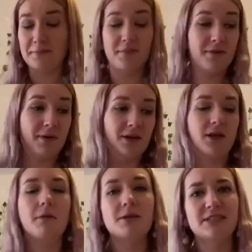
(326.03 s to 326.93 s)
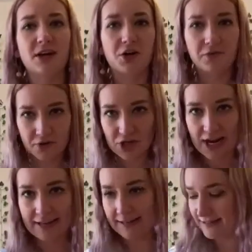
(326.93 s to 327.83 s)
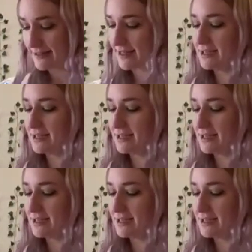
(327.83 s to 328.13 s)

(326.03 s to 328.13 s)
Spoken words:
but apparently I'm a sucker for jackets.